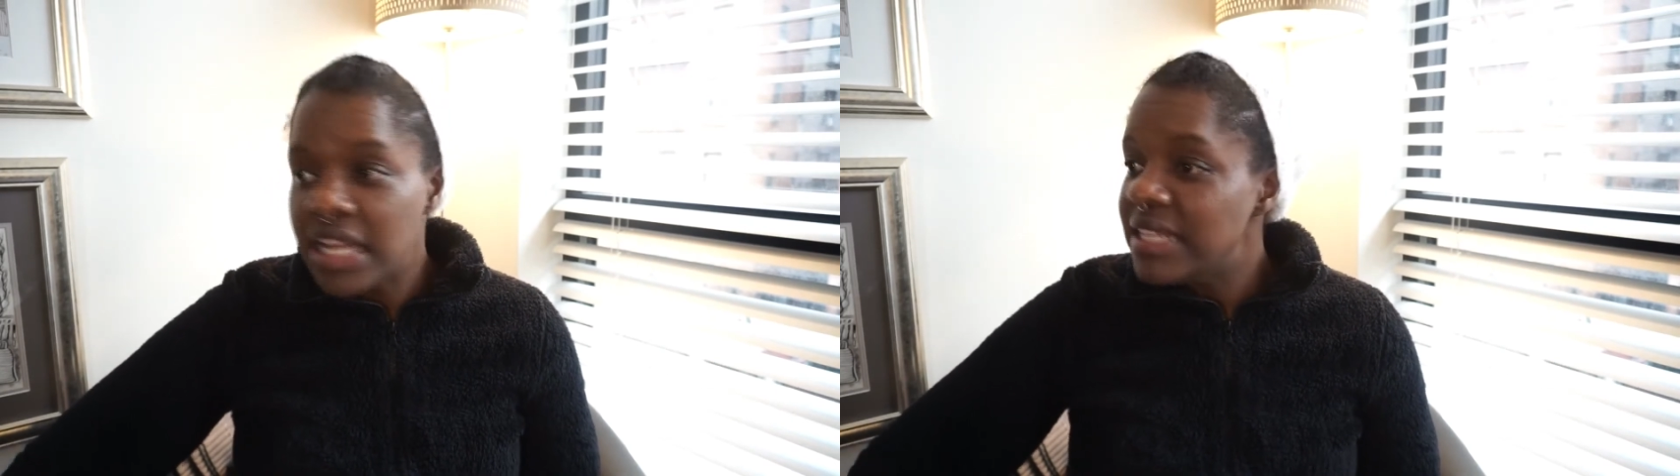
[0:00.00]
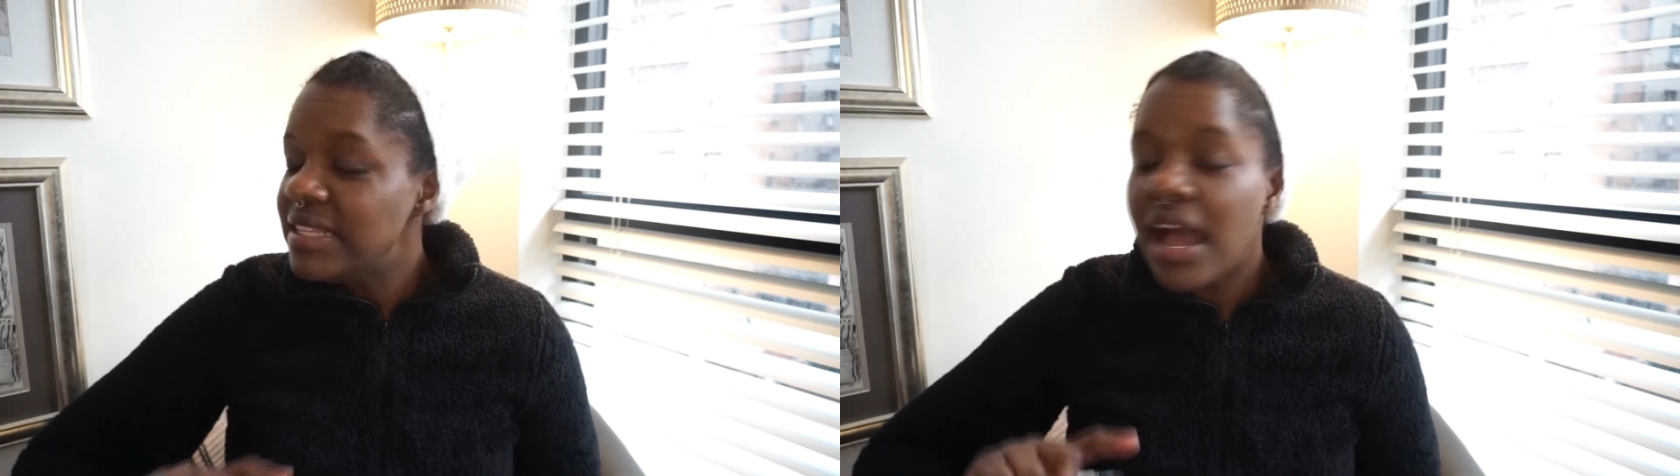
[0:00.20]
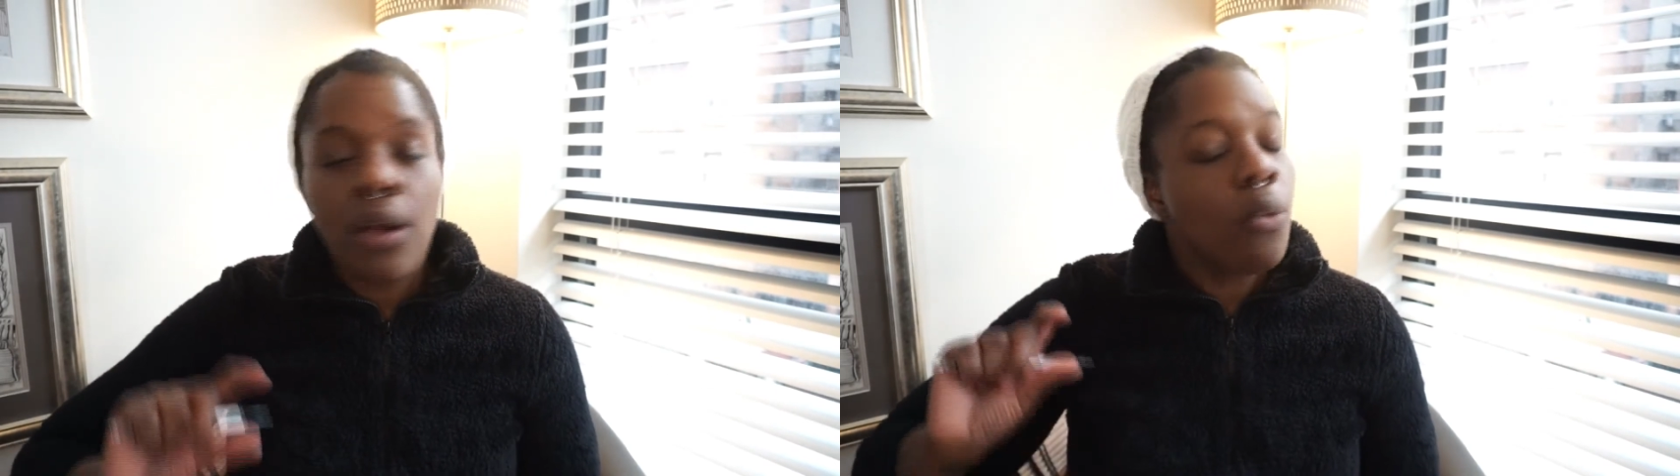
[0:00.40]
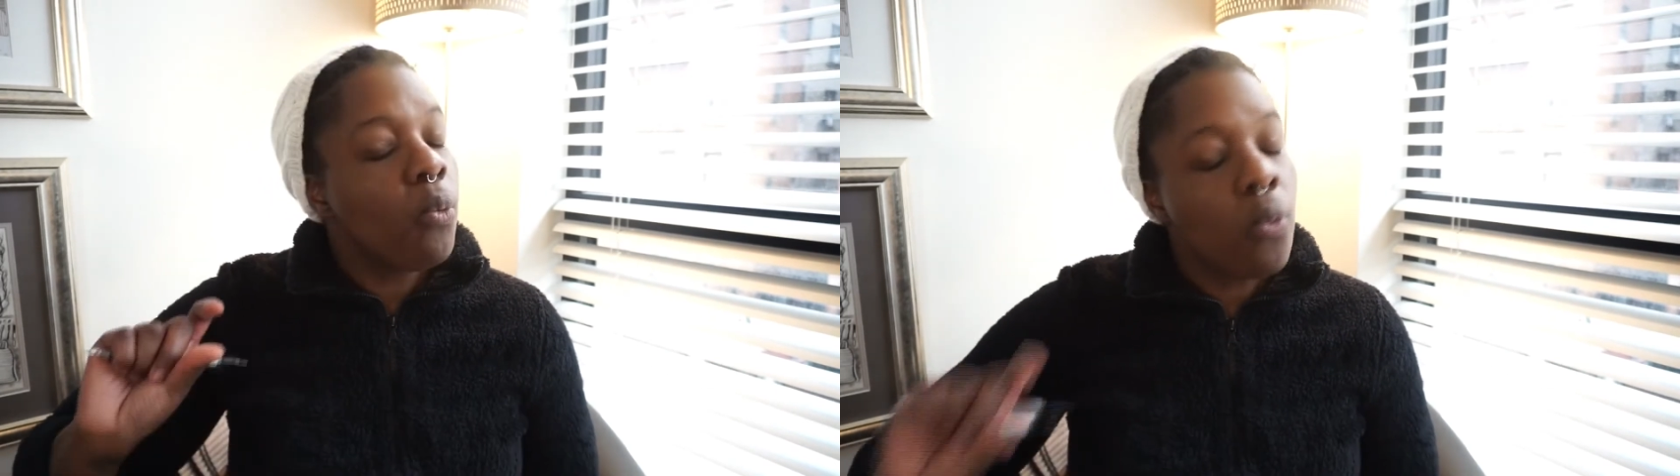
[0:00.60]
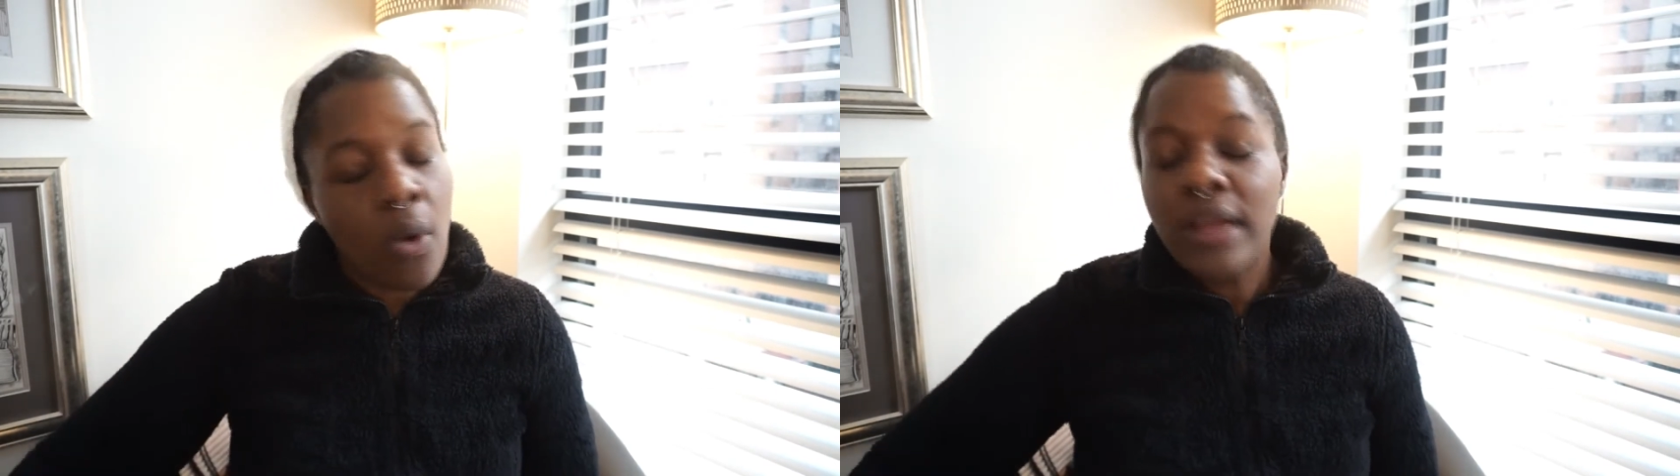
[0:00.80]
Not
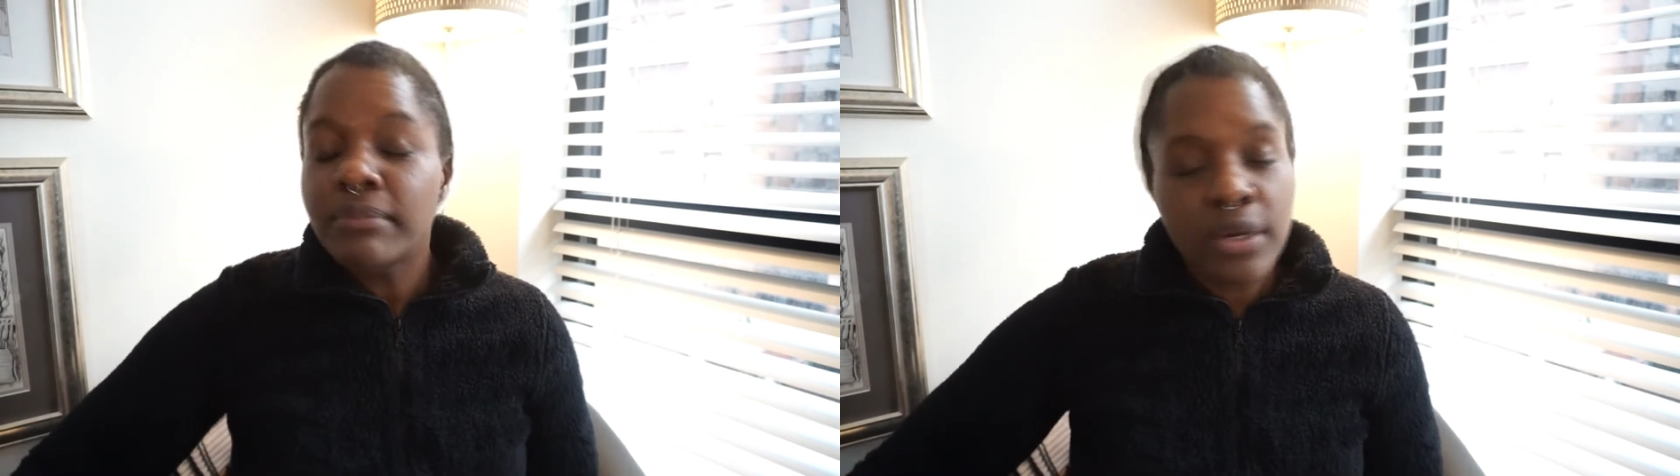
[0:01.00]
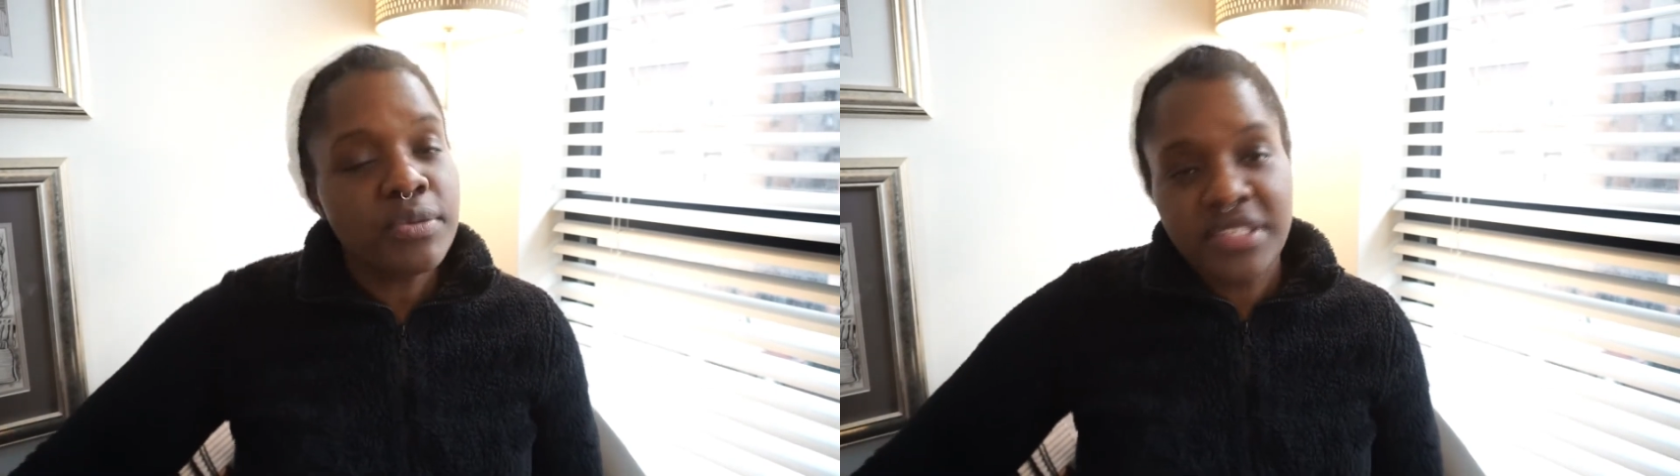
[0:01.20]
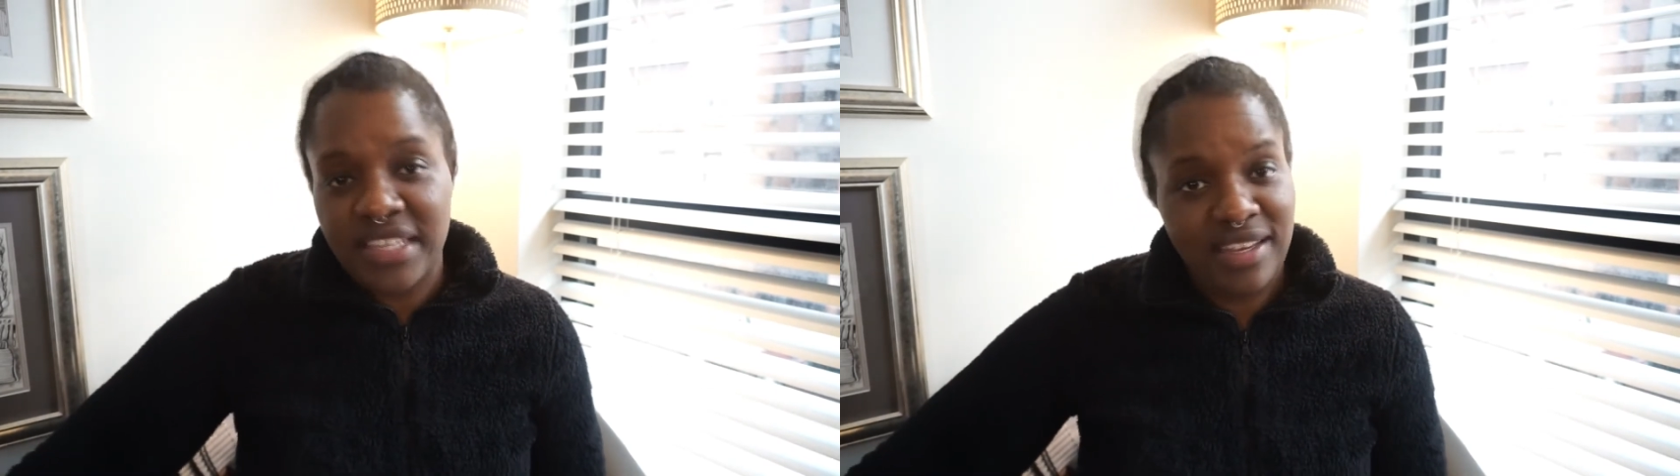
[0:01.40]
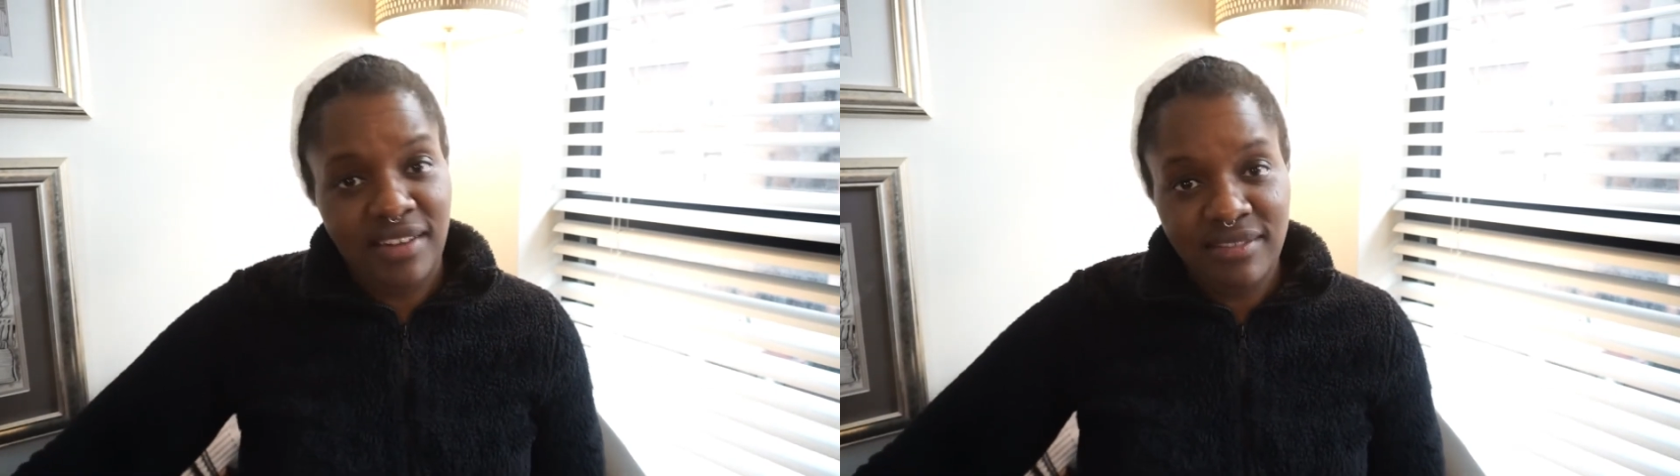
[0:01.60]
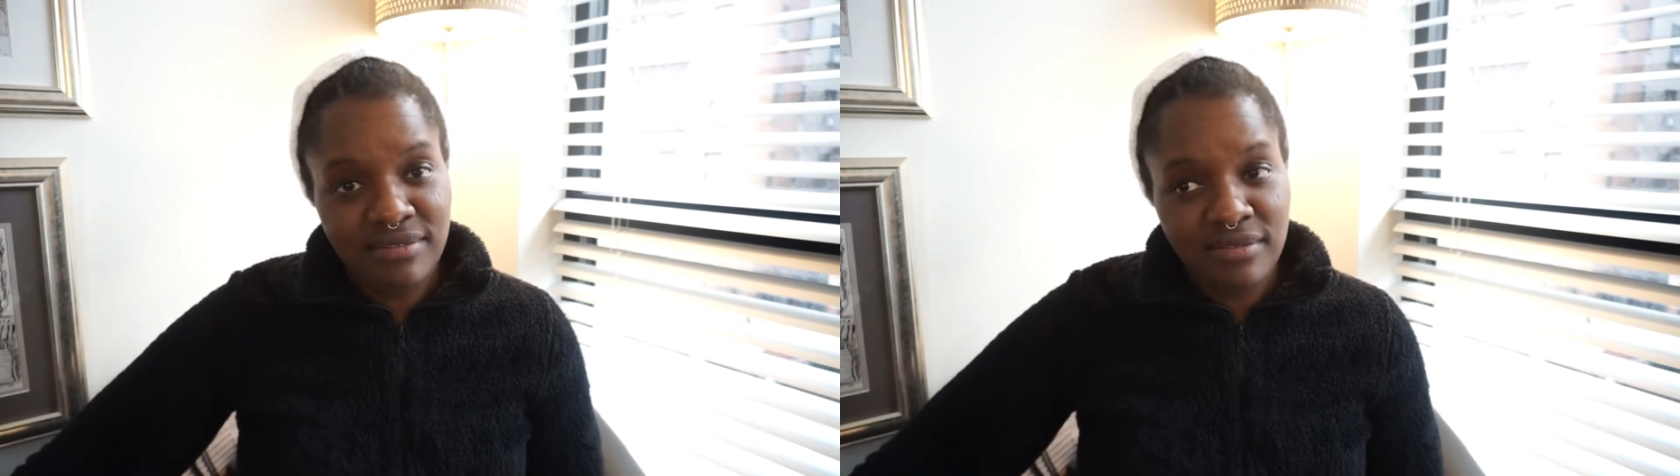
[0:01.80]
one boat scene.